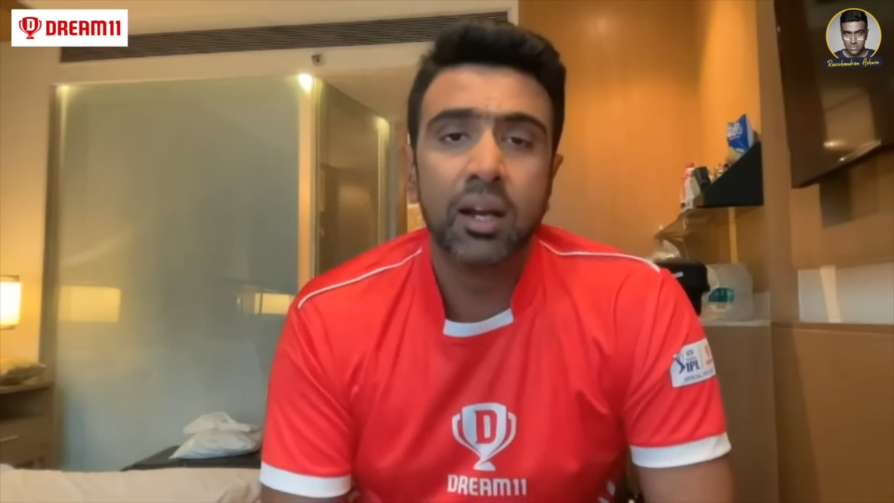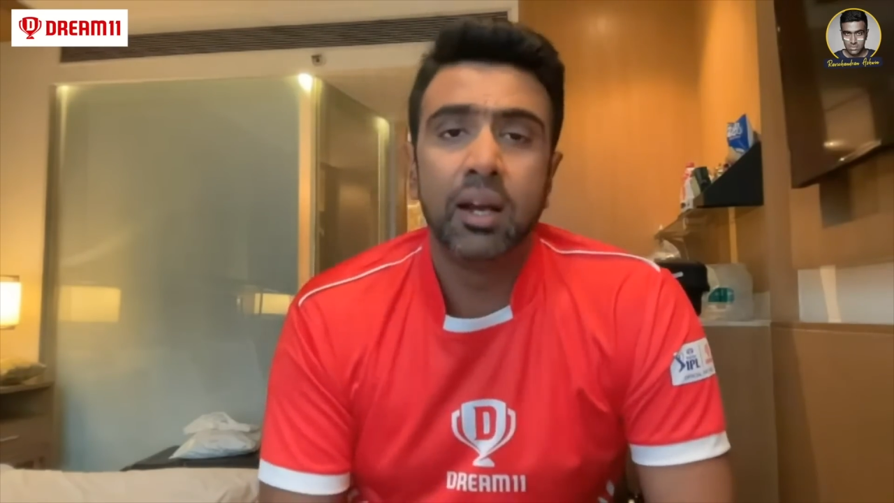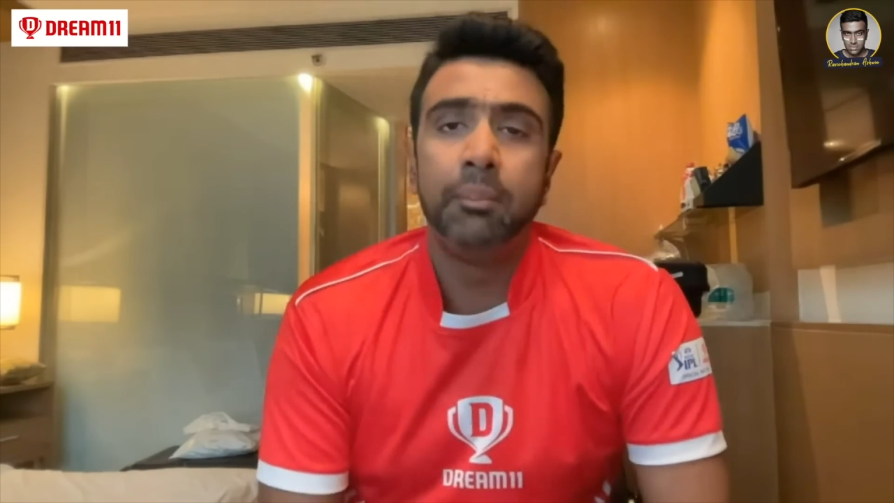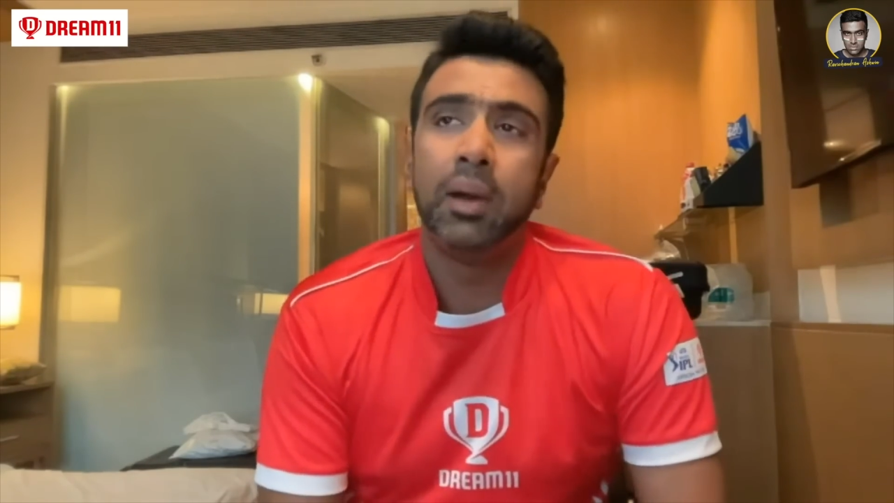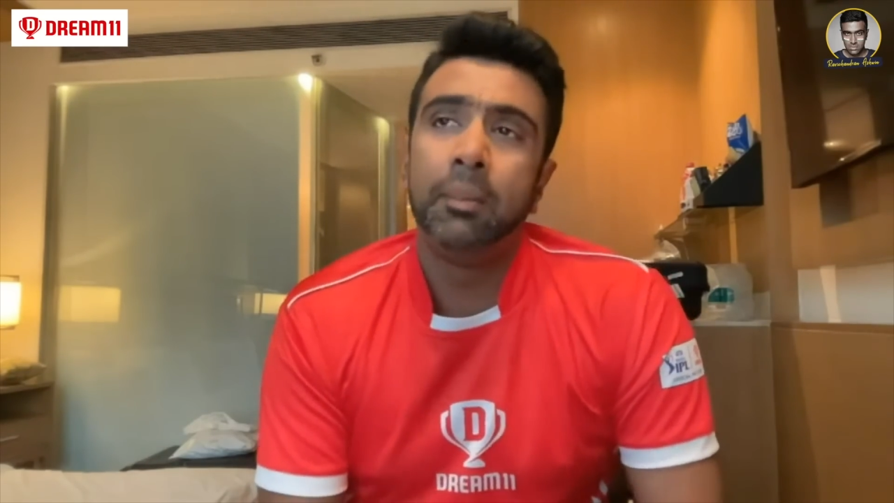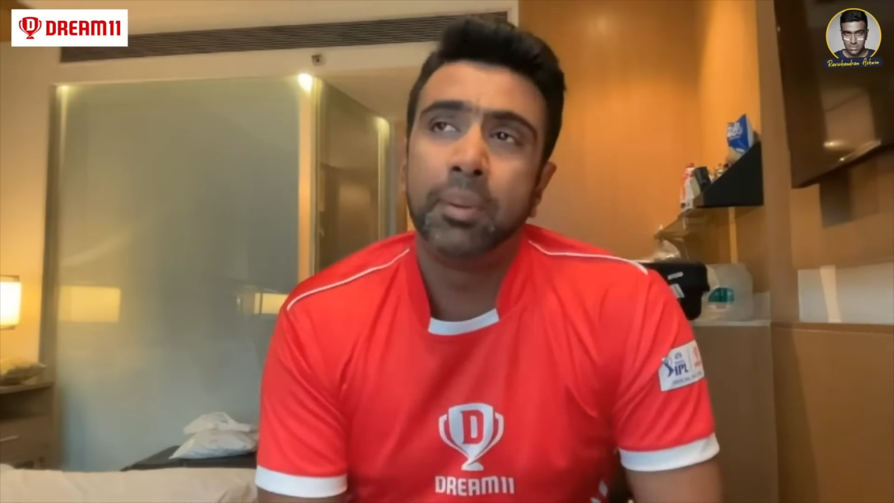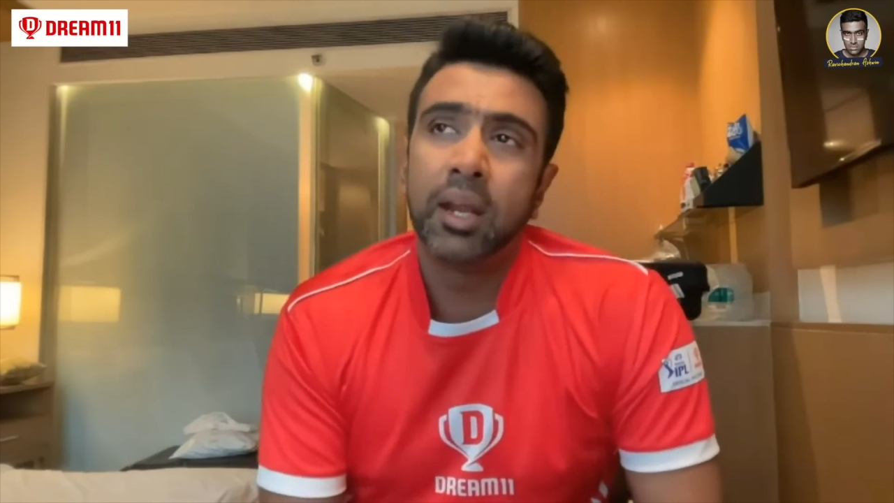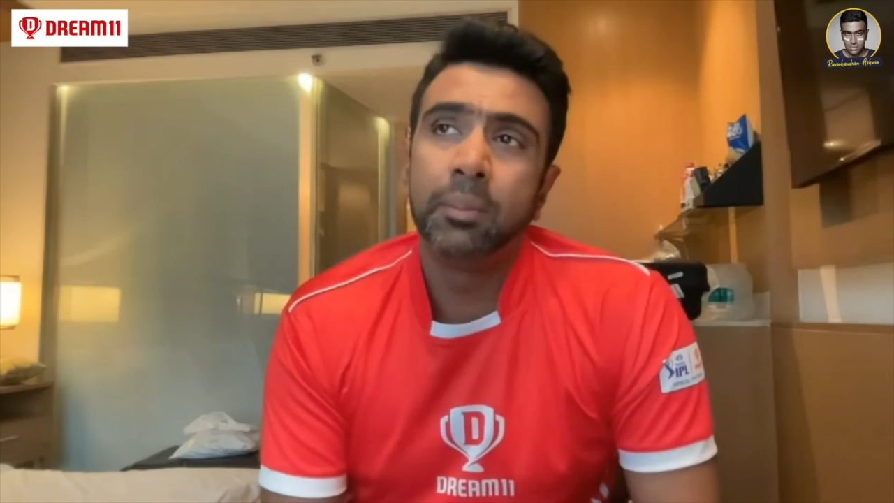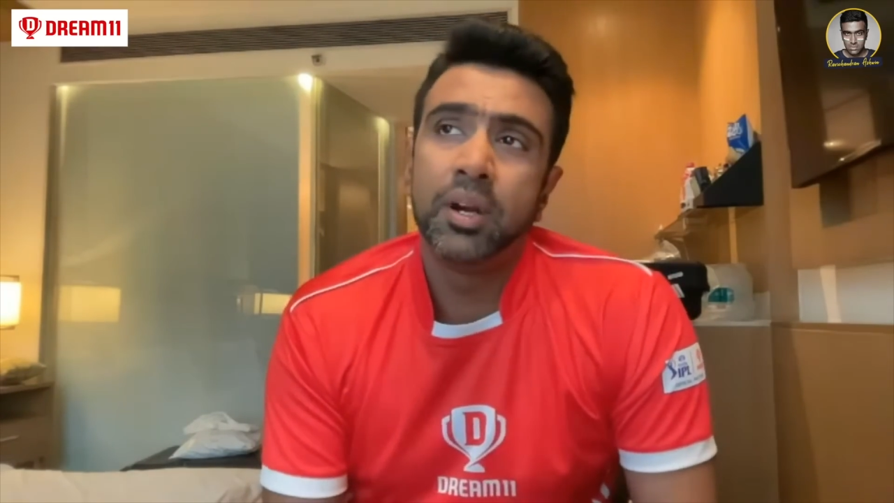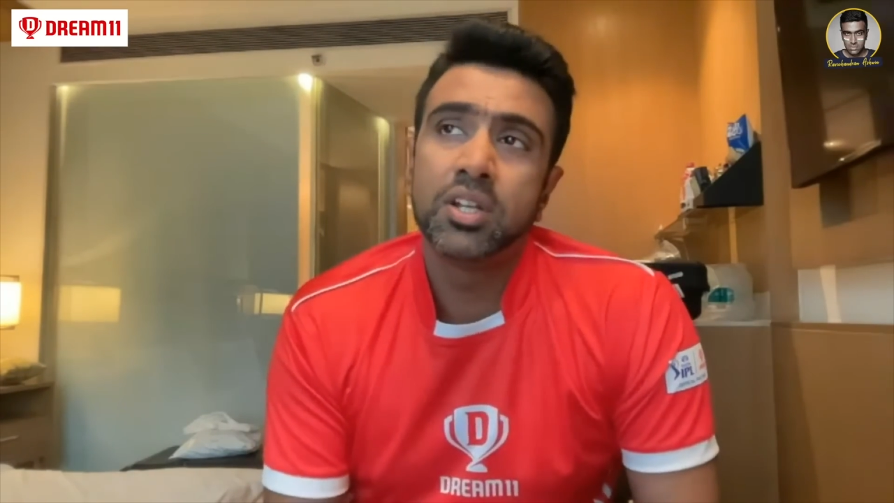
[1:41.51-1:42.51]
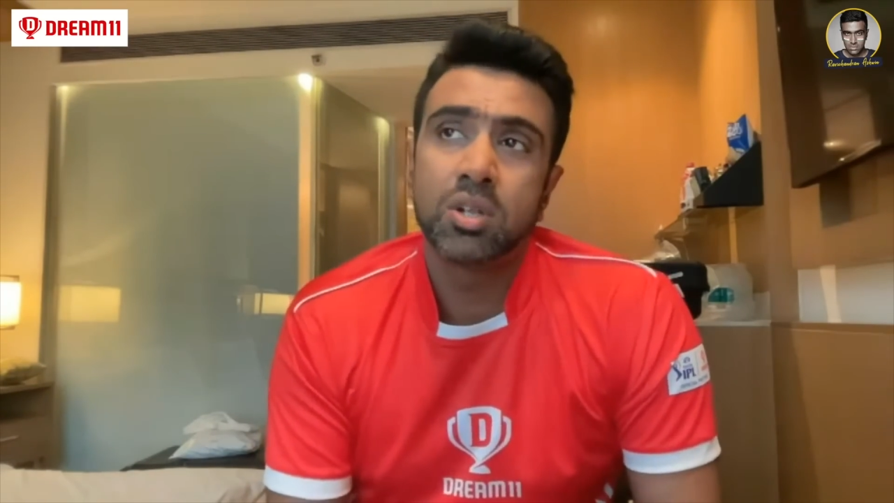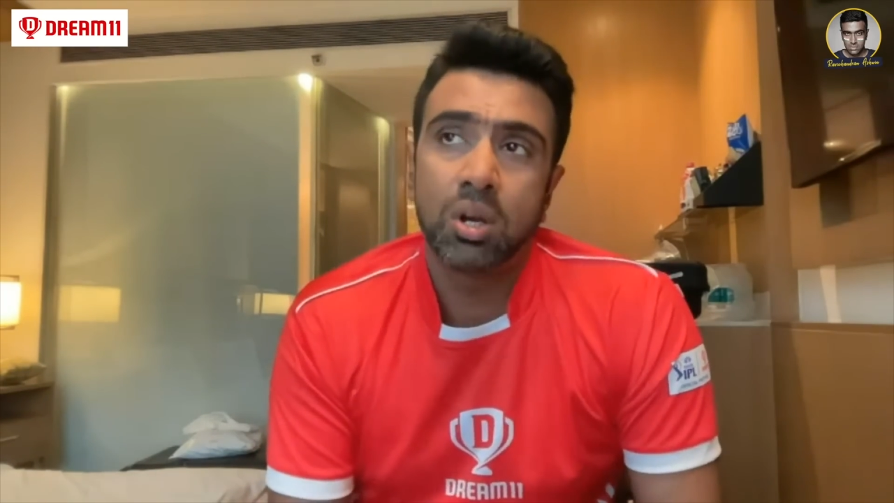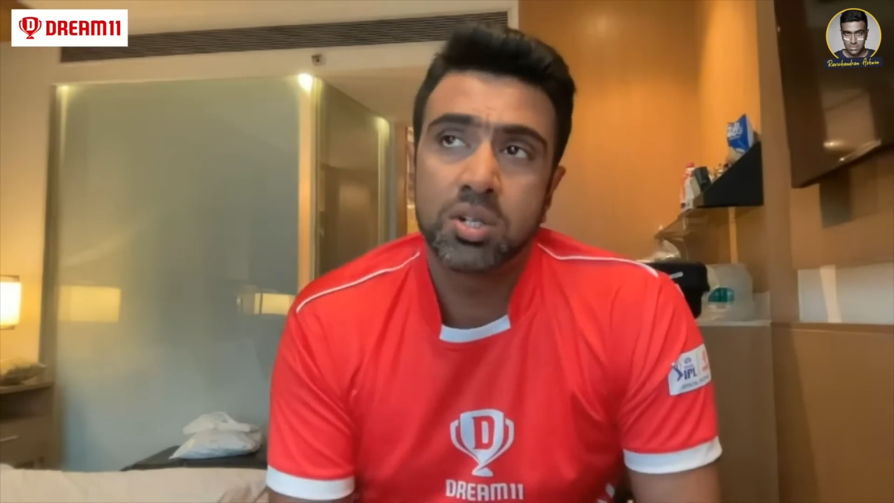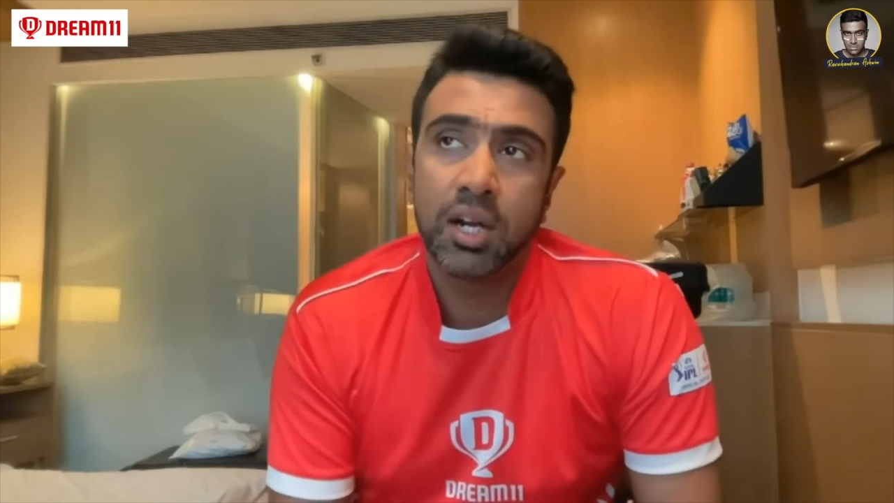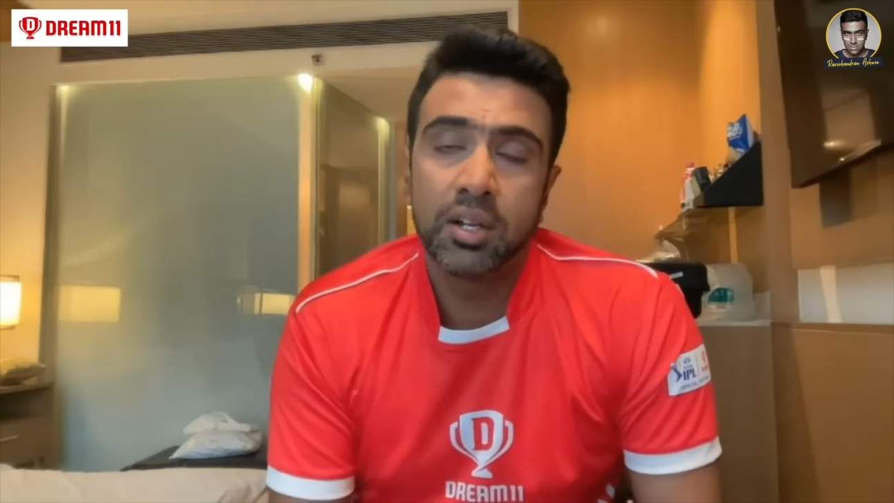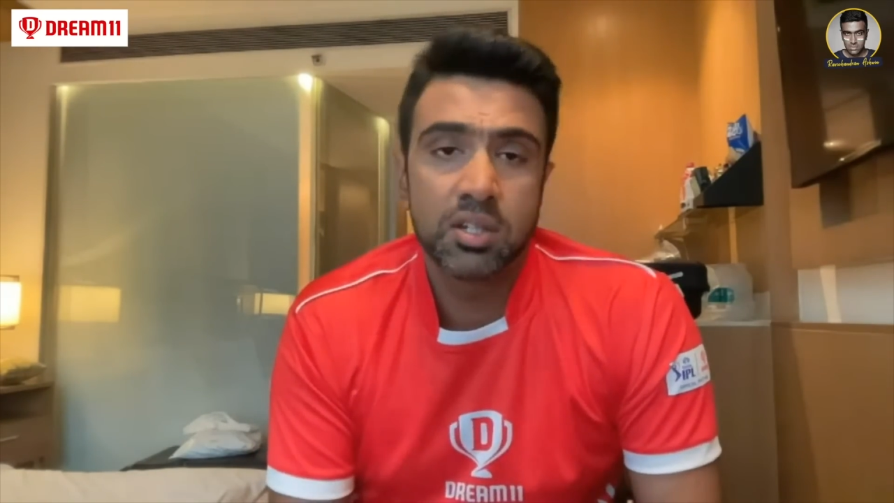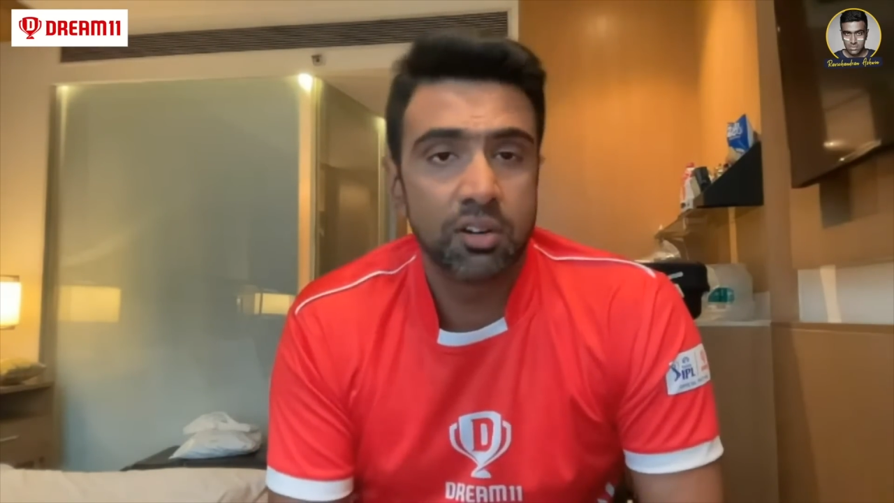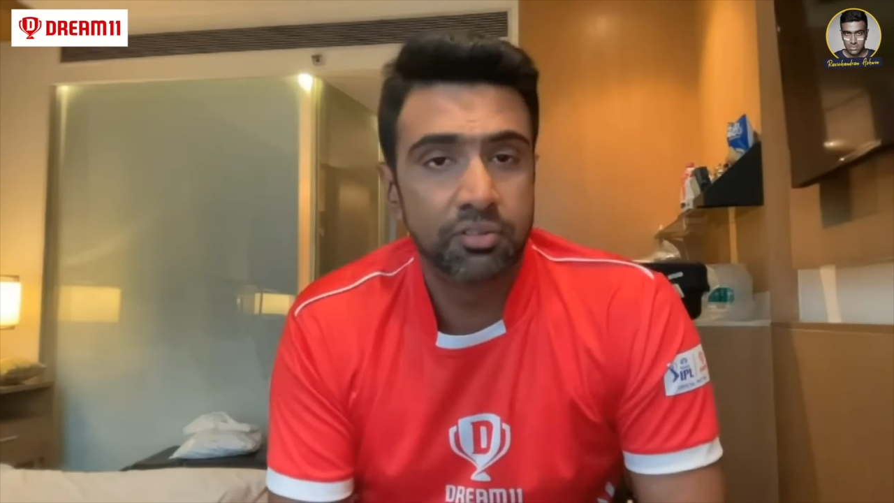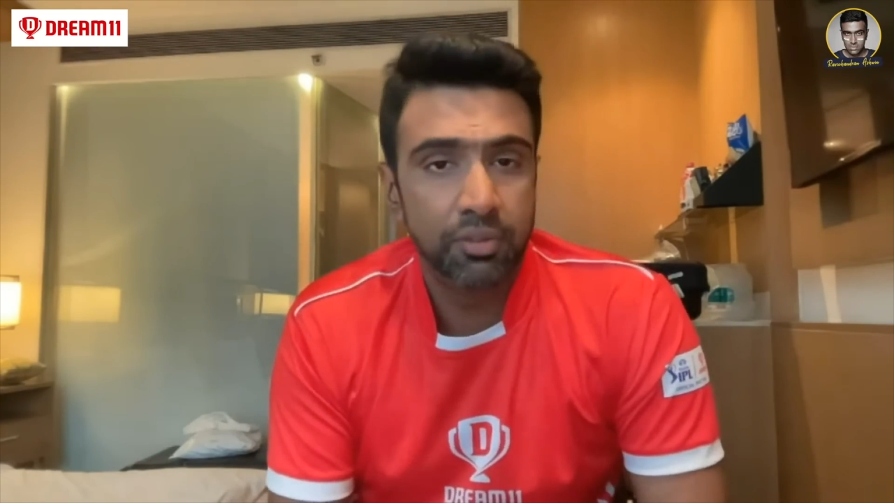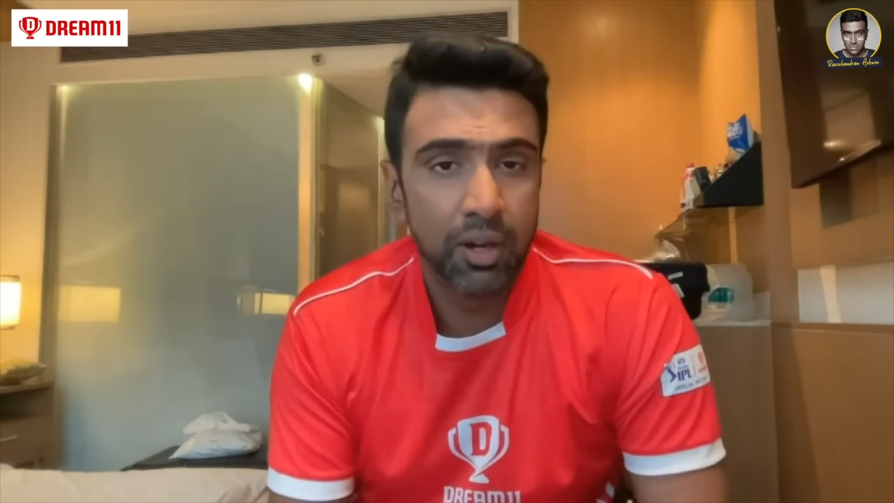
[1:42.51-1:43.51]
I'm picking pretty stock standard
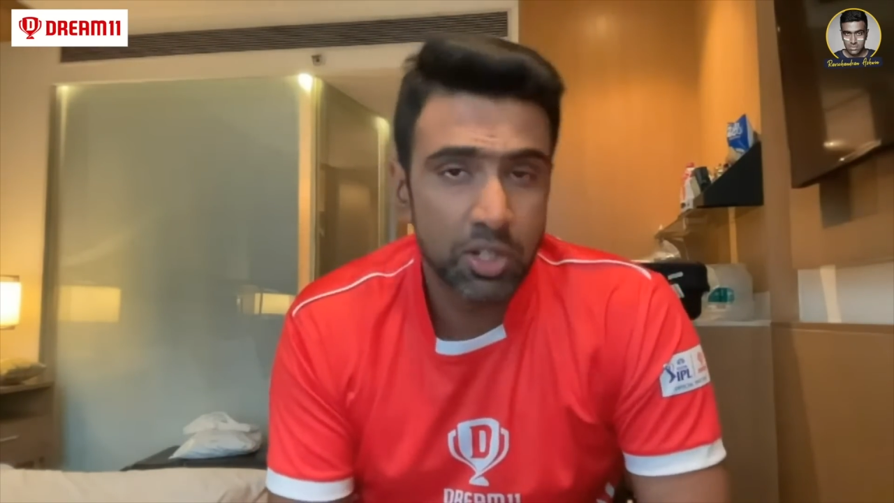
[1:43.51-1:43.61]
stuff,